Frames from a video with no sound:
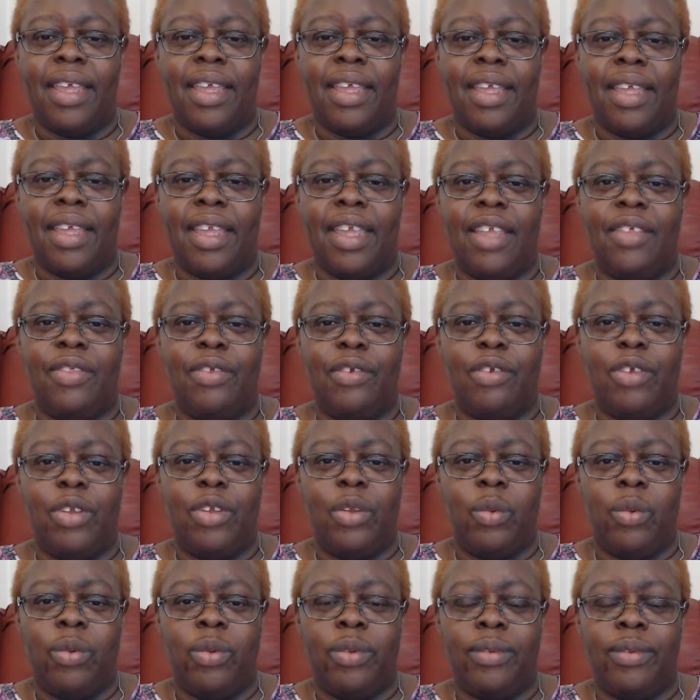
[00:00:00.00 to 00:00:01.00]
either
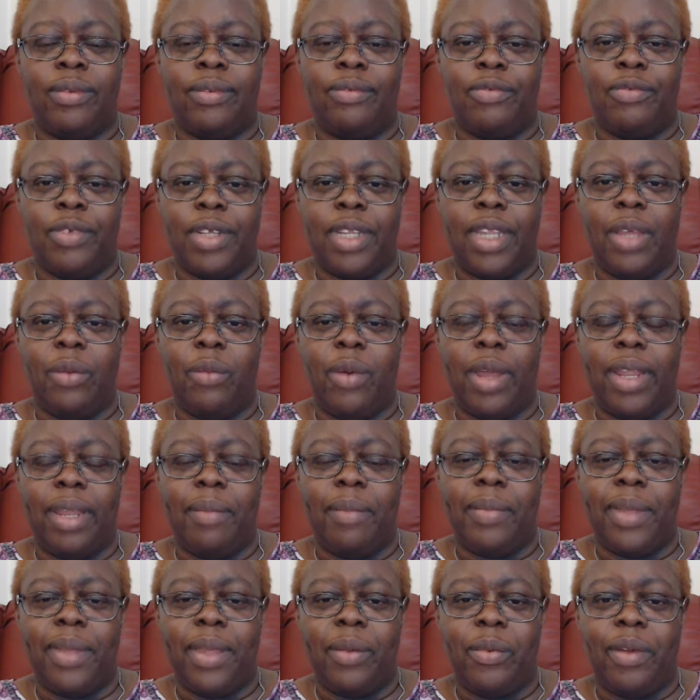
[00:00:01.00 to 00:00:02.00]
you really want to
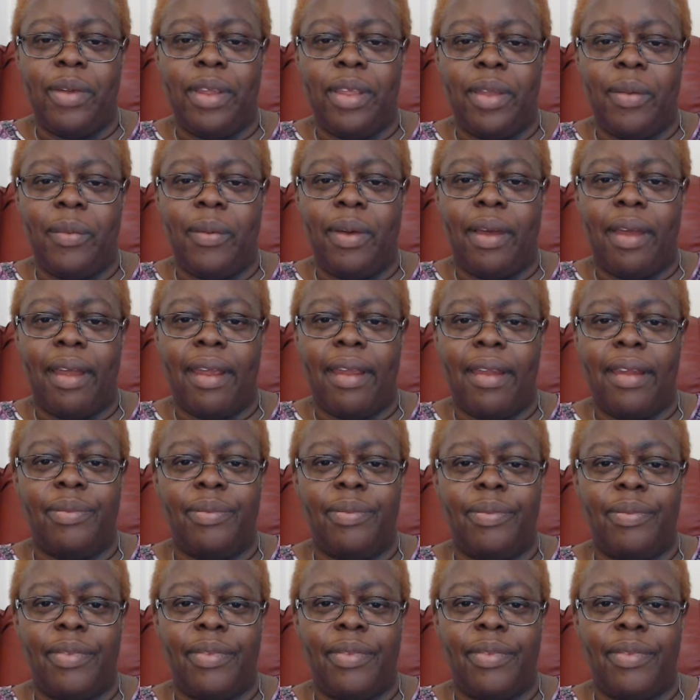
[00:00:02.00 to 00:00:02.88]
be where you are,